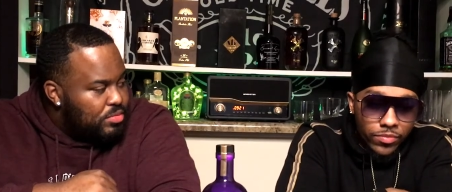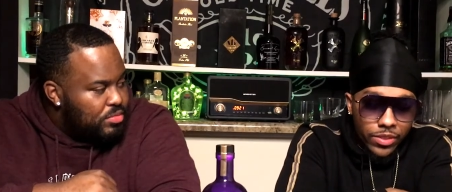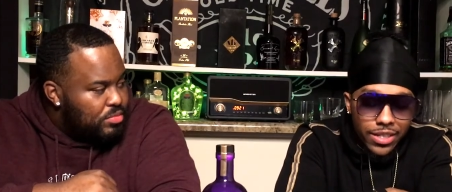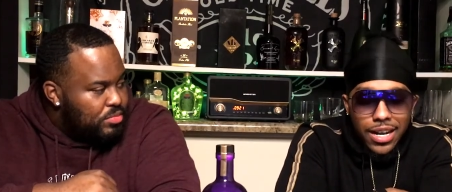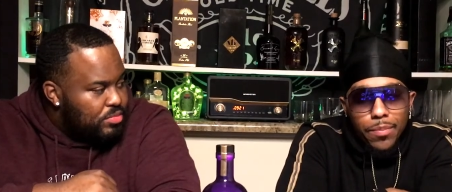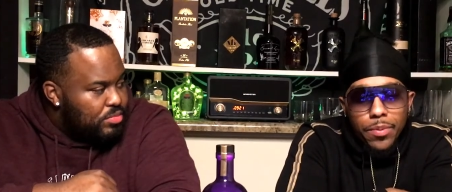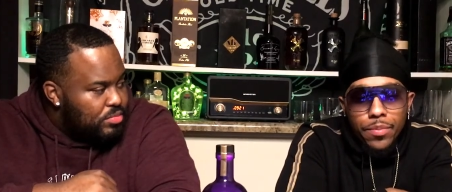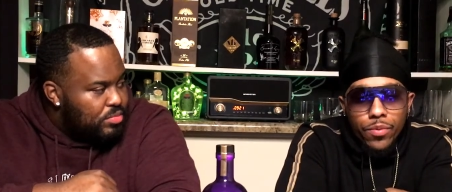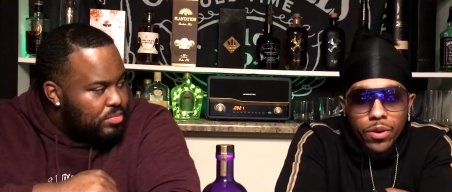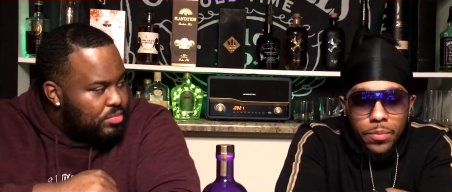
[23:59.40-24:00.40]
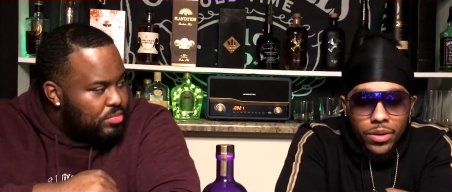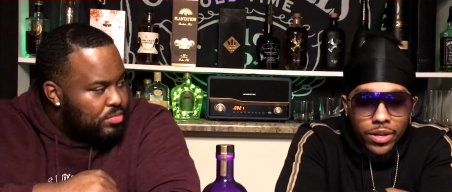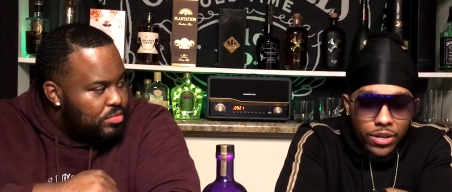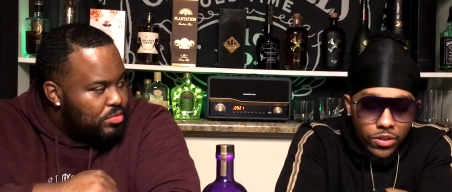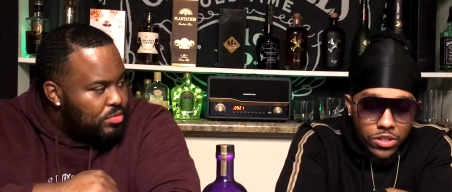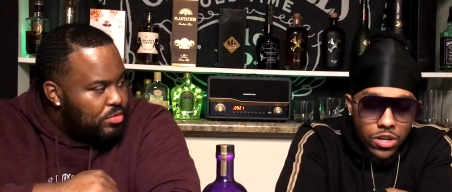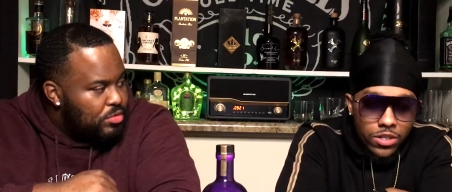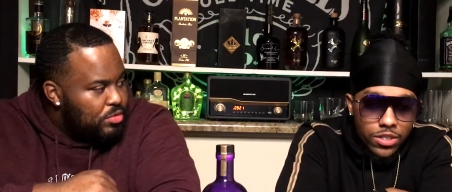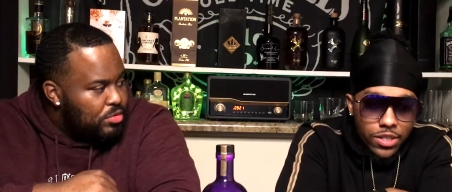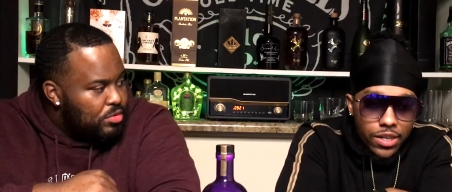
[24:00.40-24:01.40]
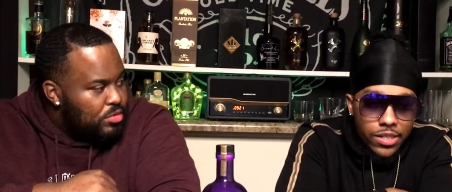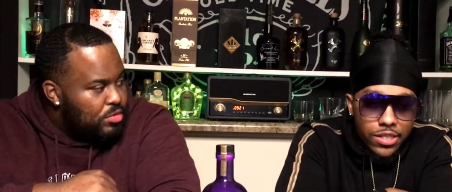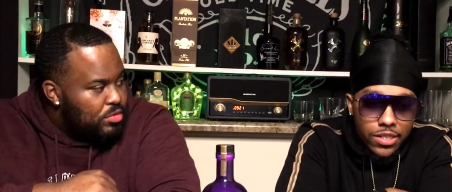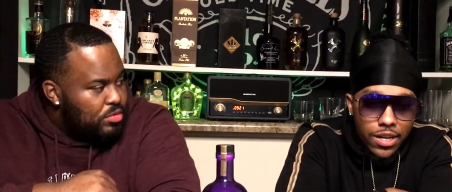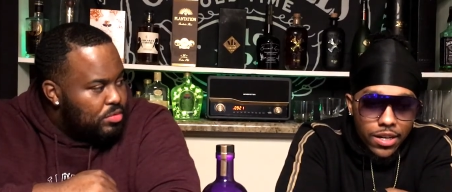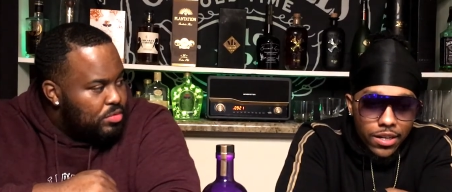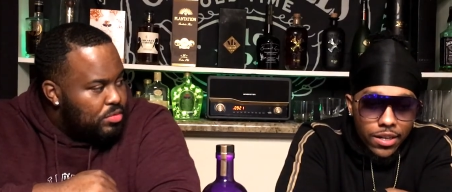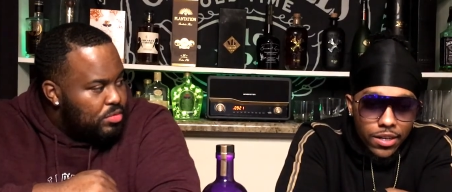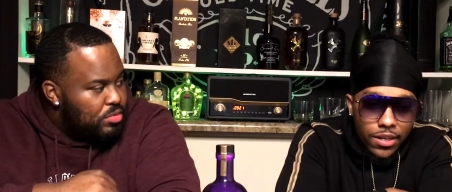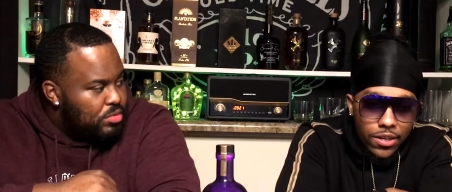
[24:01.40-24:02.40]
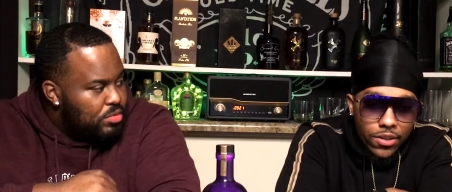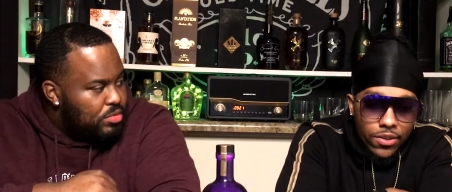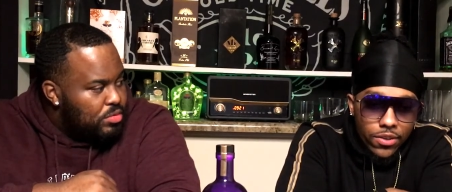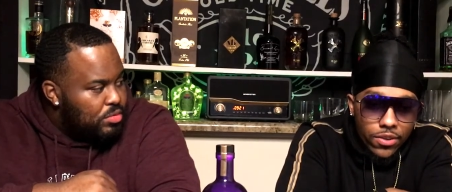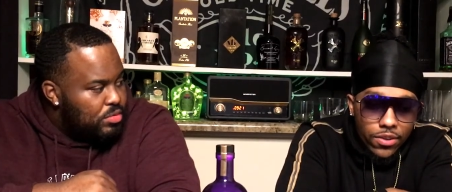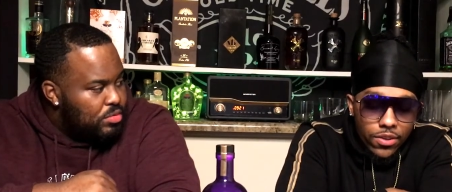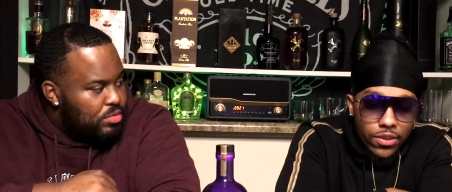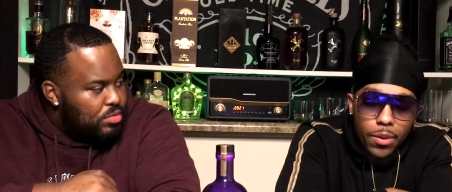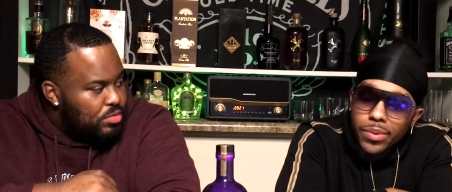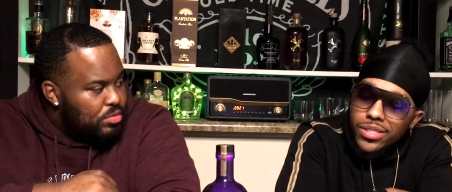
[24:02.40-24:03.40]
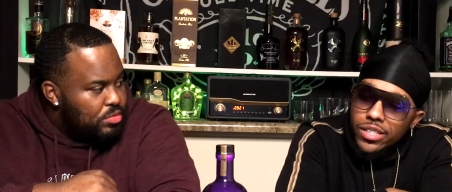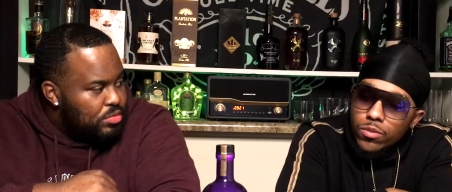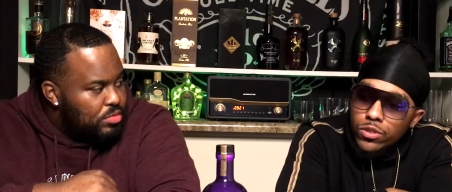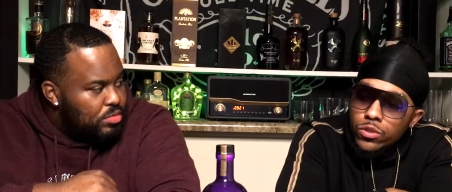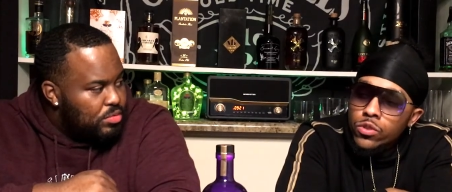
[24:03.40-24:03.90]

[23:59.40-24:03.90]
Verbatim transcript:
Speaker 1: Cause a lot of people be wanting me to get on songs and shit. It's just like, let me see what you